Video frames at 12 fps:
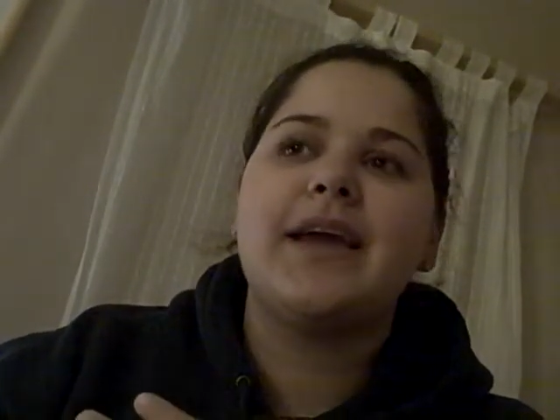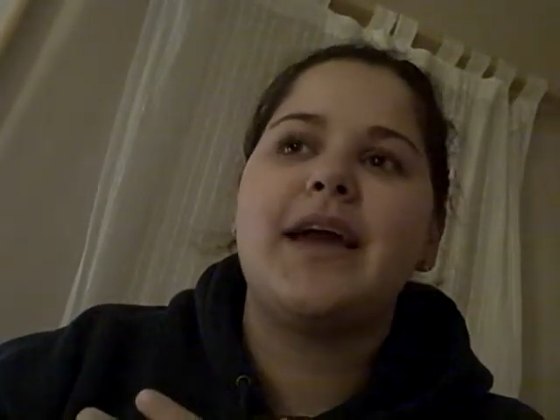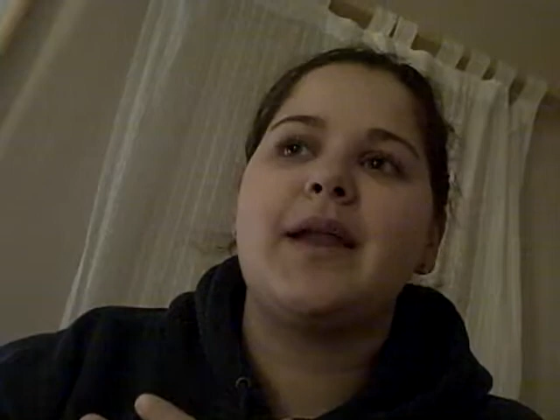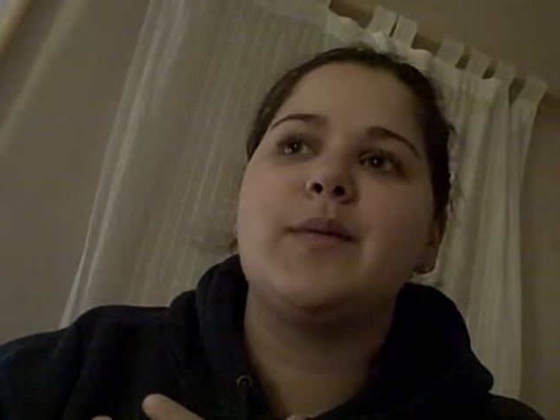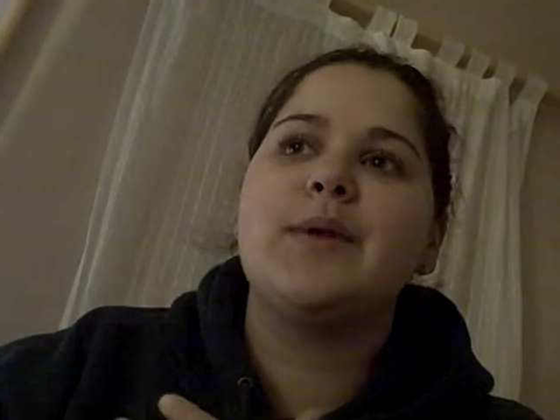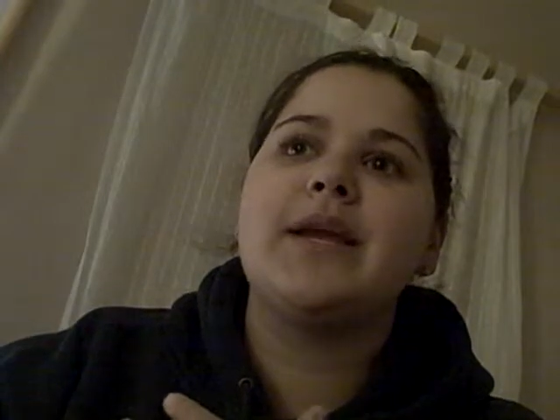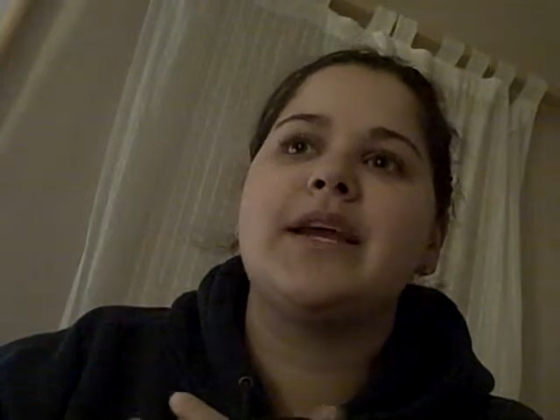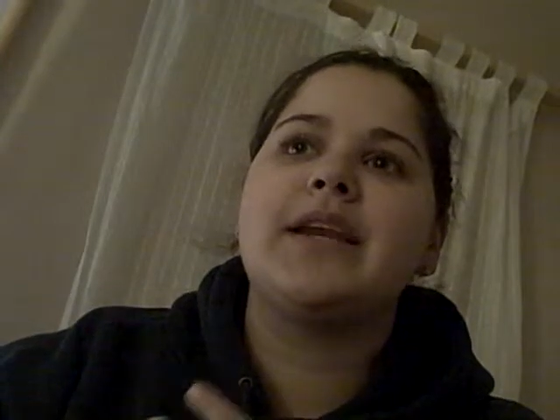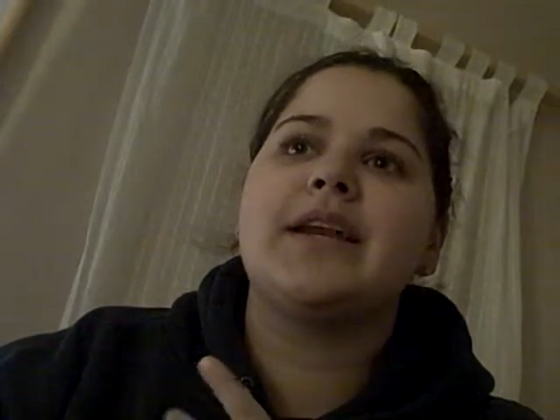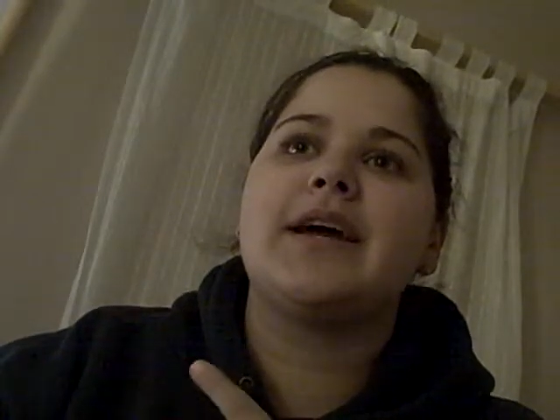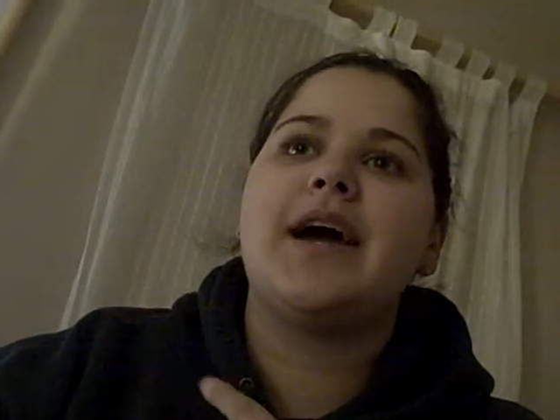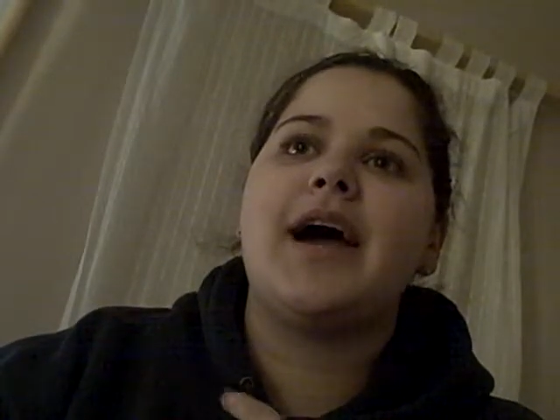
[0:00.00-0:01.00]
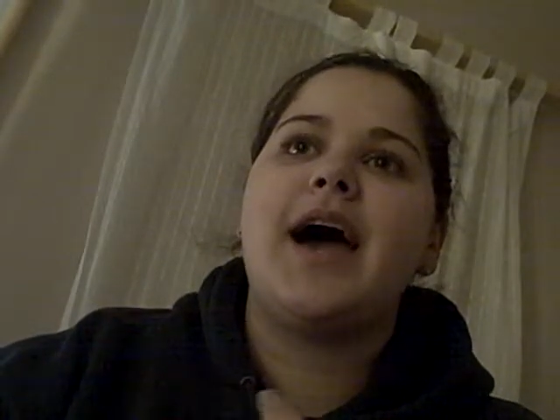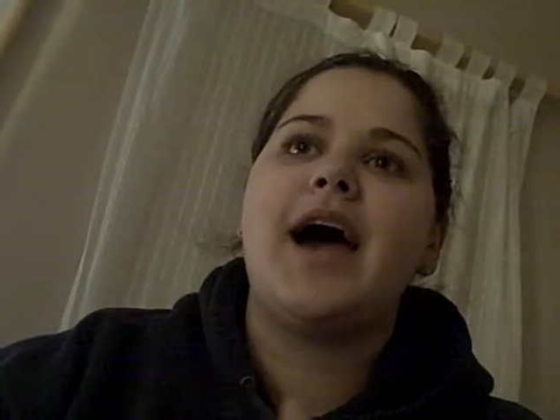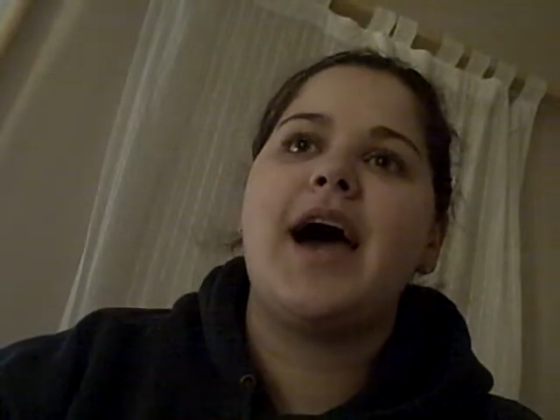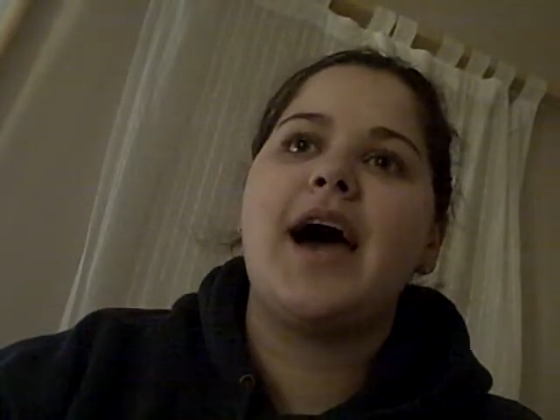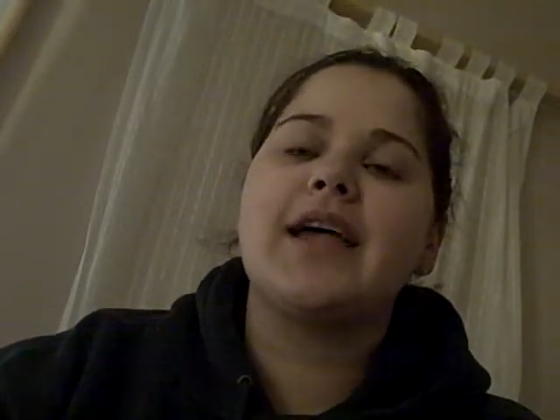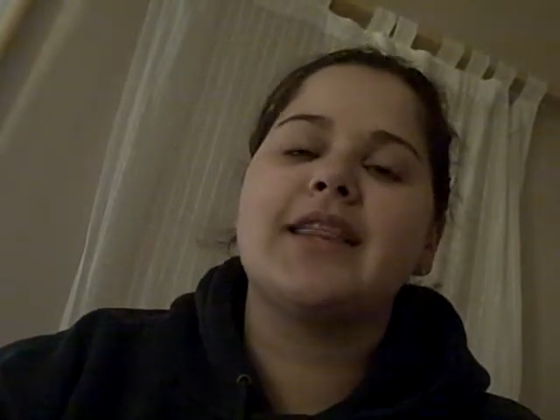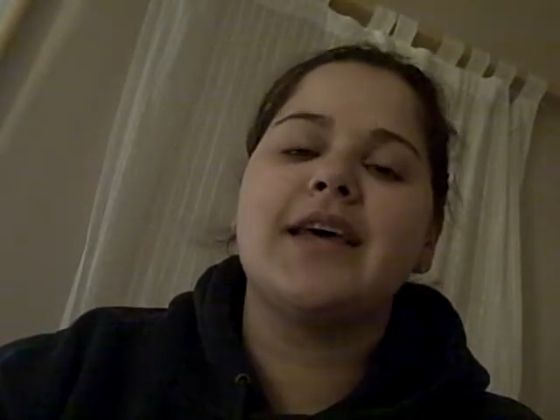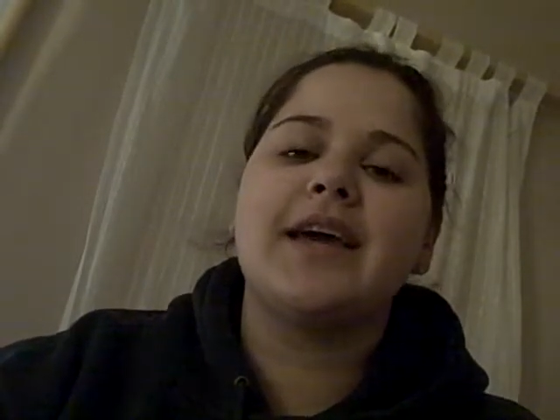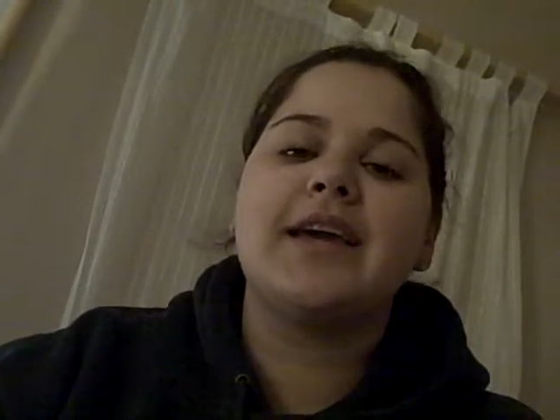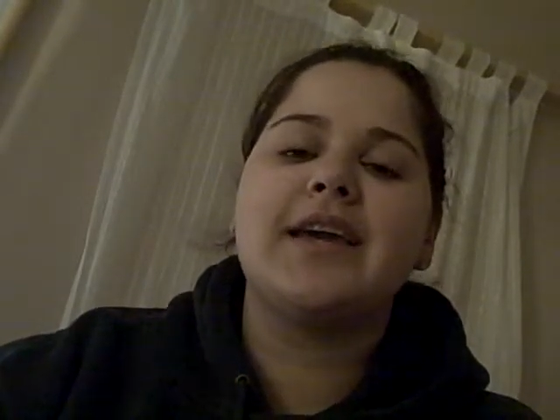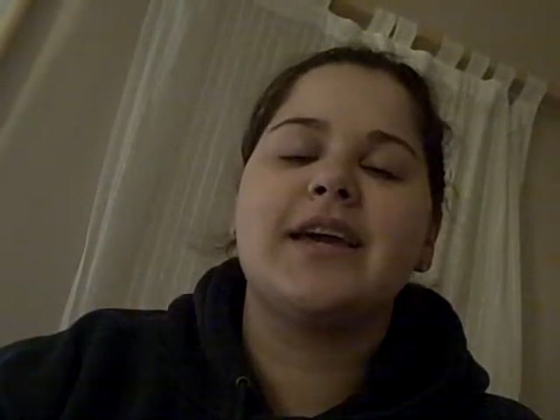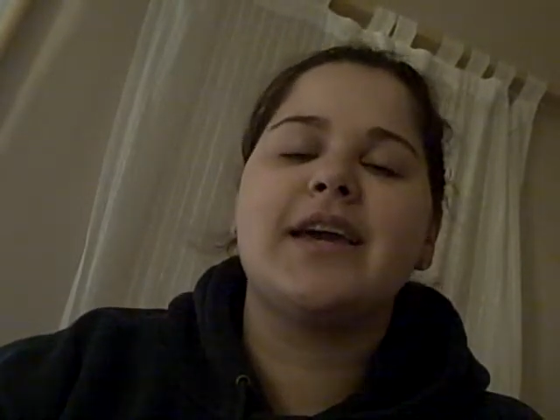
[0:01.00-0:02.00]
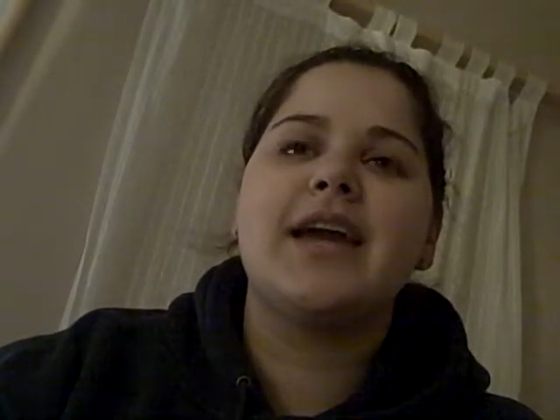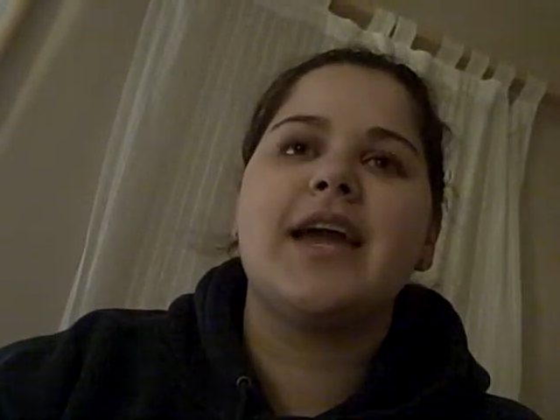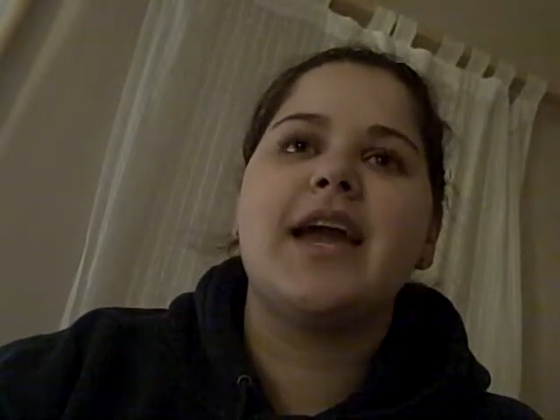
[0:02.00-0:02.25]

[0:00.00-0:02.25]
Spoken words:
And like,